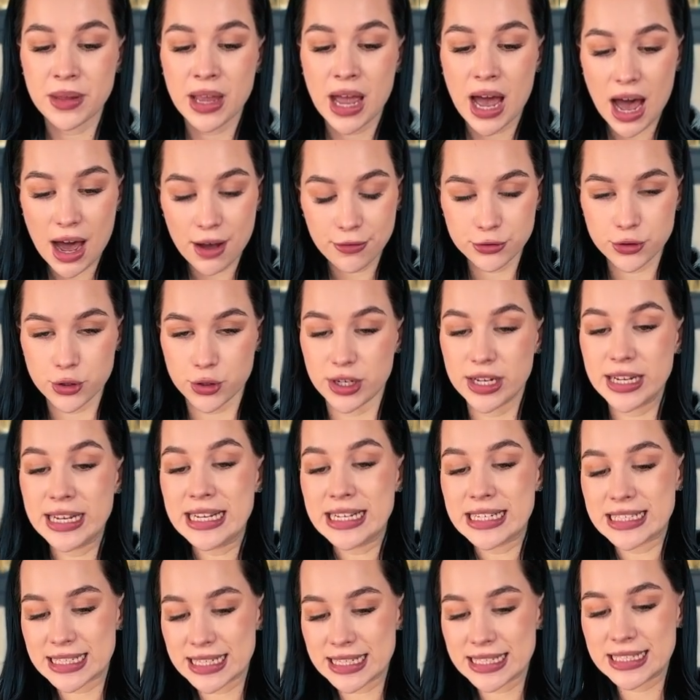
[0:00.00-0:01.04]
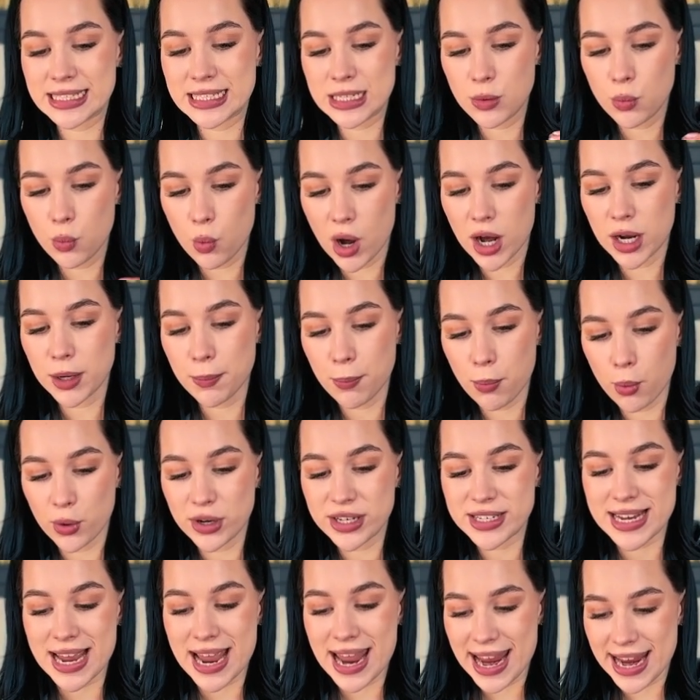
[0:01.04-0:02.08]
After
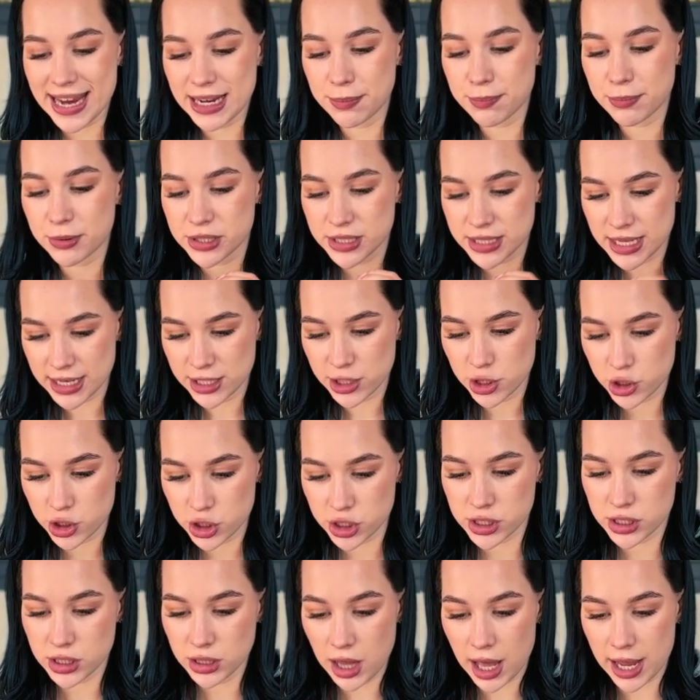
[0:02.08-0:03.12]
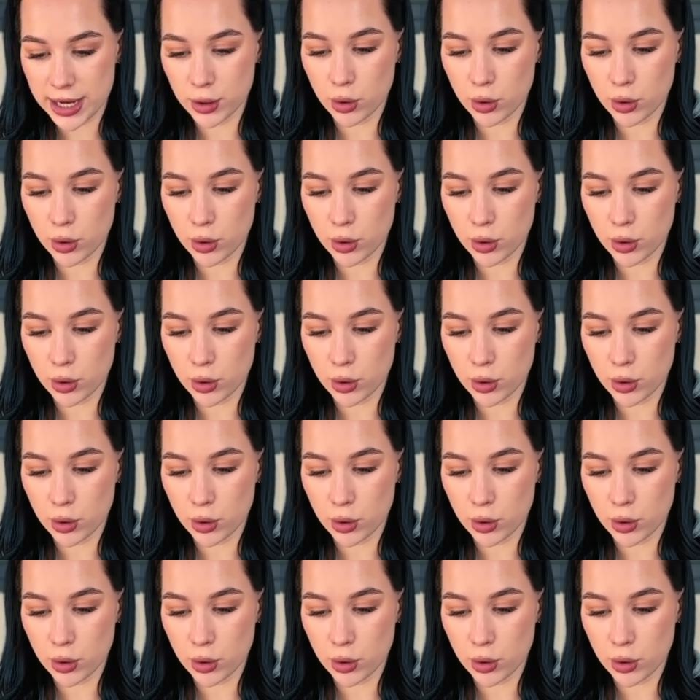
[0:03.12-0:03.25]
61.8 percentages line,